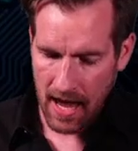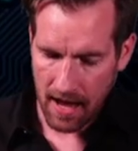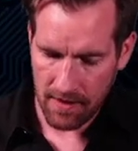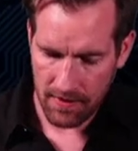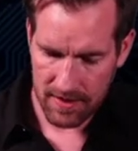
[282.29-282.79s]

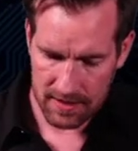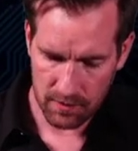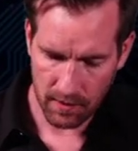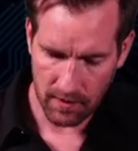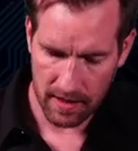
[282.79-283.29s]
And then this
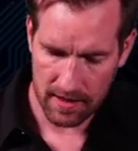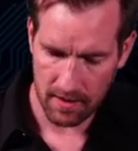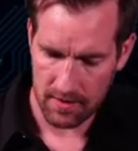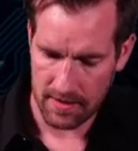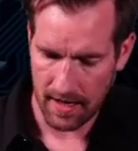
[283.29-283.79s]
one right
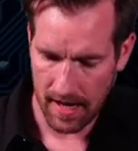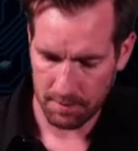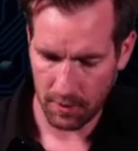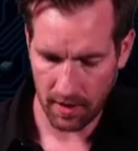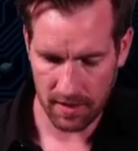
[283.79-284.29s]
here is the
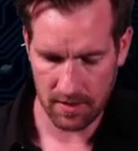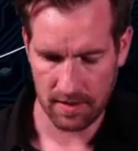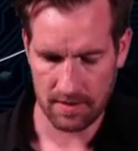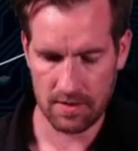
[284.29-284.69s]
operations.